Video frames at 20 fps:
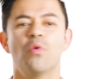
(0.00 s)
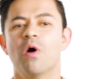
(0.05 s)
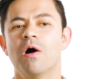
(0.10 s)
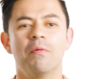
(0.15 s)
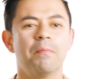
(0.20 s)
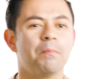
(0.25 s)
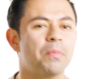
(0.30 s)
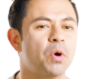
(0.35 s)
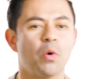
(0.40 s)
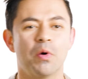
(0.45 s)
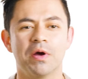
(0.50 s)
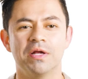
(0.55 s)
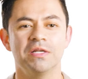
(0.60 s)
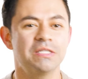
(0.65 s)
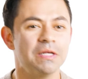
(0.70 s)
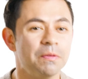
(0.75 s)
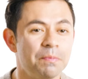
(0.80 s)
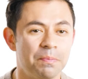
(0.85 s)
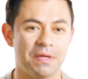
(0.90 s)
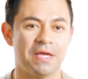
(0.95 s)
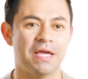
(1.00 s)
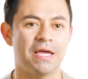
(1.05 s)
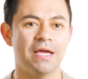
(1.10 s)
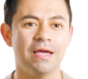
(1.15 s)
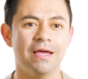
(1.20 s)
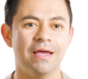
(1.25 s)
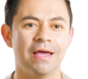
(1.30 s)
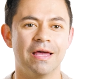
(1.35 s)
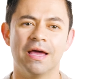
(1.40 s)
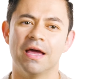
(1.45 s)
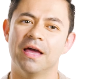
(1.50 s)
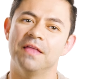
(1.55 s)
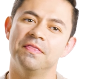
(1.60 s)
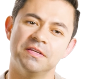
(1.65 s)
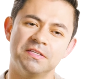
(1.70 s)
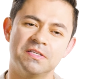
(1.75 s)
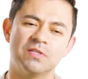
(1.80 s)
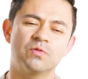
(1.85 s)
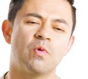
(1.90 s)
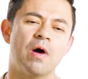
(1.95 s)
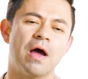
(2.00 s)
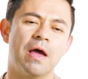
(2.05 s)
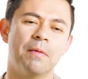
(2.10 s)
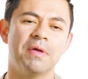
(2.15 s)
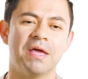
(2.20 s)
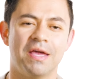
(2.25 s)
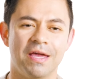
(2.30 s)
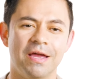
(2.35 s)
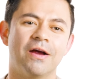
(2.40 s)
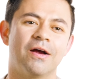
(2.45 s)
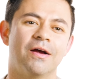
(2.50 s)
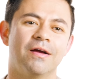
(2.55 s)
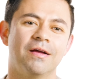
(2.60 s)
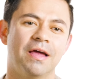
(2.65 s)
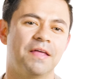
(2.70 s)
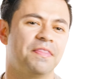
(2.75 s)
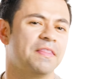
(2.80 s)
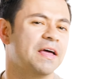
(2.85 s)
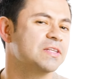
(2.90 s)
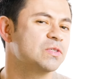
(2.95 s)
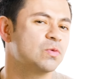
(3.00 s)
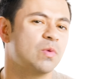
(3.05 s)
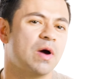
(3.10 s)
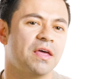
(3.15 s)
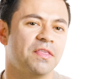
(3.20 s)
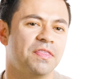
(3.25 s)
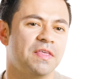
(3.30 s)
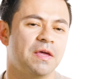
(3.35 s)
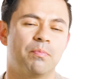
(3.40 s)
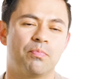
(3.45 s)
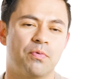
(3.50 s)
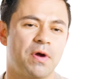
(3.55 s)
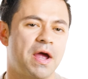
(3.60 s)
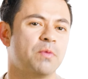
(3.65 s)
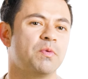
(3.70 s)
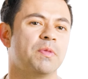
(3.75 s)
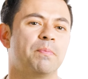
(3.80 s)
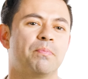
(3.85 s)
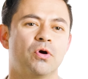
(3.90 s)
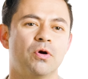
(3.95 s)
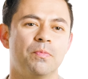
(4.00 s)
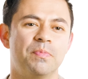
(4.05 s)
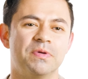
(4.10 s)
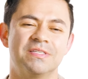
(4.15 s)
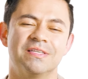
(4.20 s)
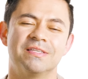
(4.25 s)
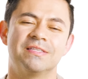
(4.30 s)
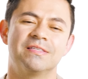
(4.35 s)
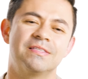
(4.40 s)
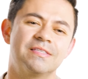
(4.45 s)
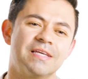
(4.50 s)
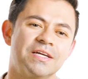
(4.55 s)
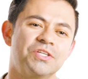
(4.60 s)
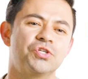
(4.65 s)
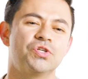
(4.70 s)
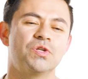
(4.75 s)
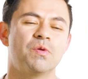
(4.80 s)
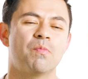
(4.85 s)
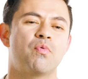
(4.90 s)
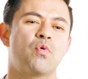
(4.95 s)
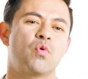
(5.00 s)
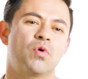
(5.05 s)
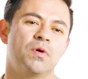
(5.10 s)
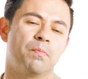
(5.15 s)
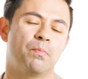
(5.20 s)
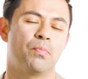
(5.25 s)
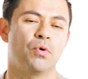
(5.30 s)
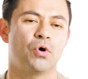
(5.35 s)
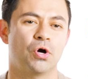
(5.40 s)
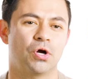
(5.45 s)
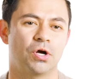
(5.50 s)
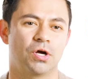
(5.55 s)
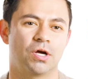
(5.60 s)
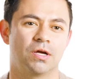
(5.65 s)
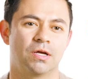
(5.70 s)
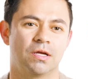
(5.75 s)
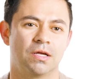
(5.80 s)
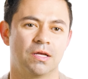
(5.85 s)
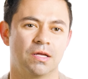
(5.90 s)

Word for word: who I'm going to be, and this is why I'm here. And that's why I think Brand With Purpose is such an important book.